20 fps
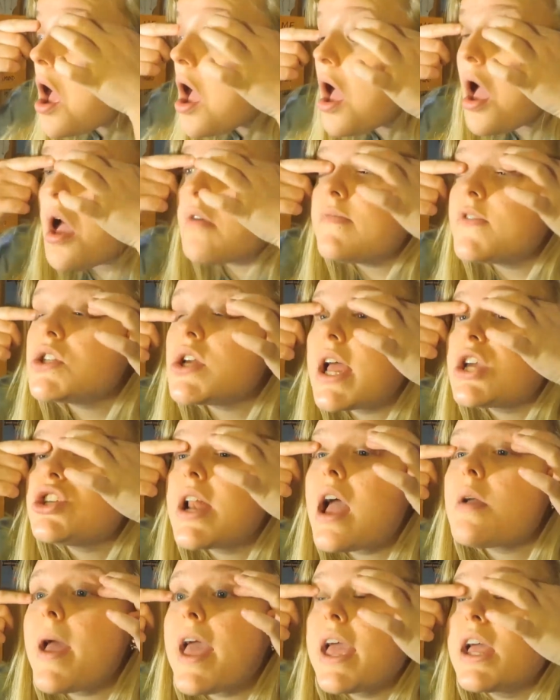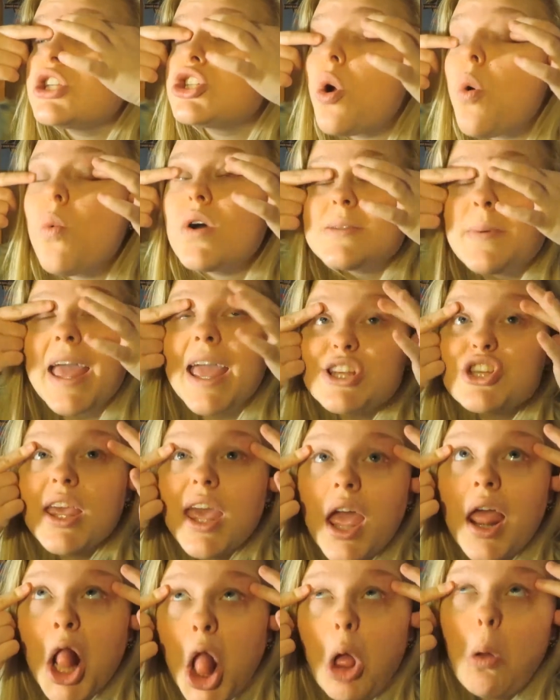Excuse my silly dance
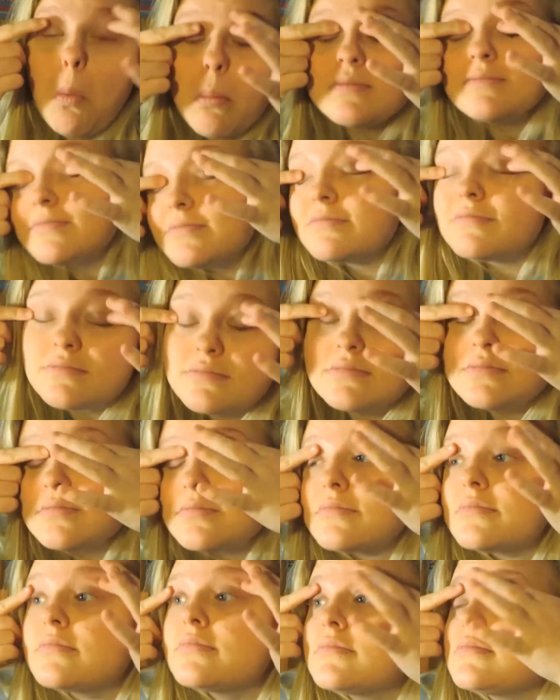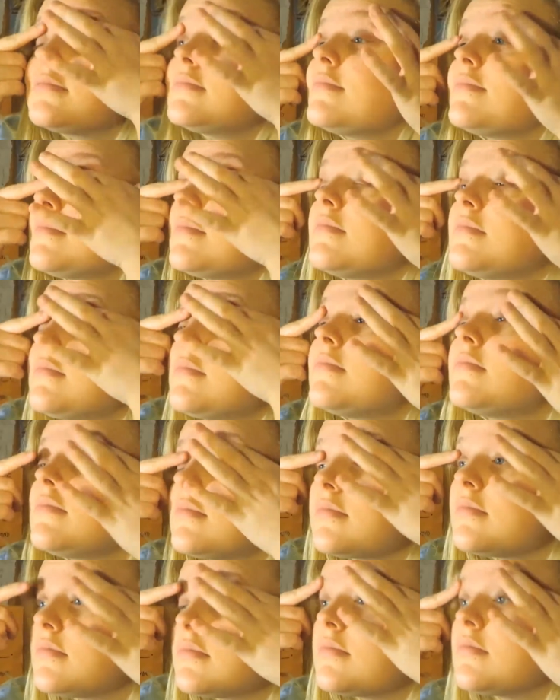moves, I was getting really into my playlist.
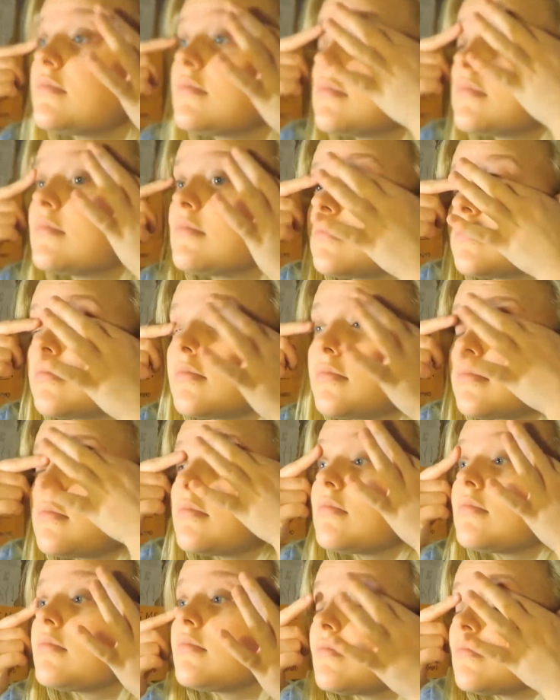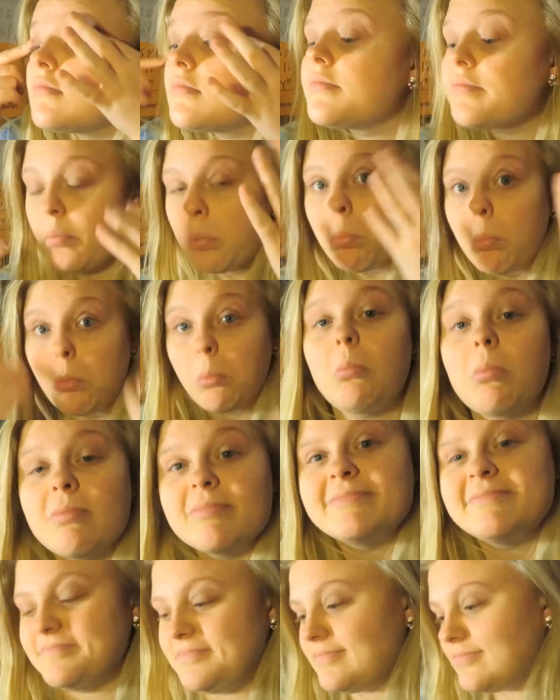Let this dry
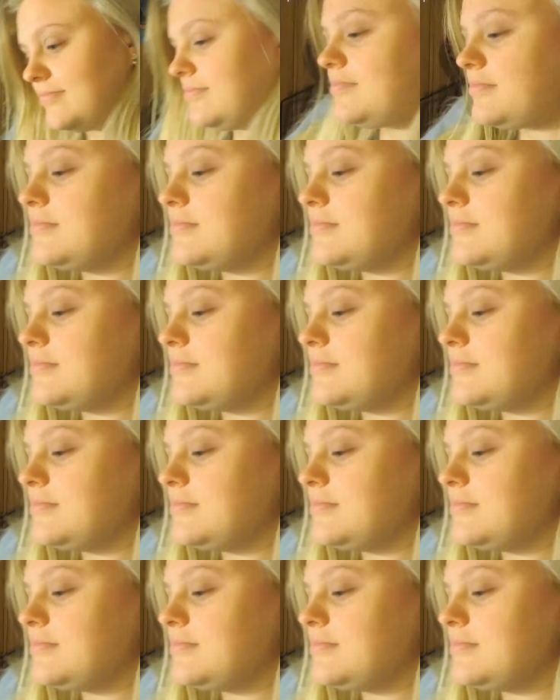and then move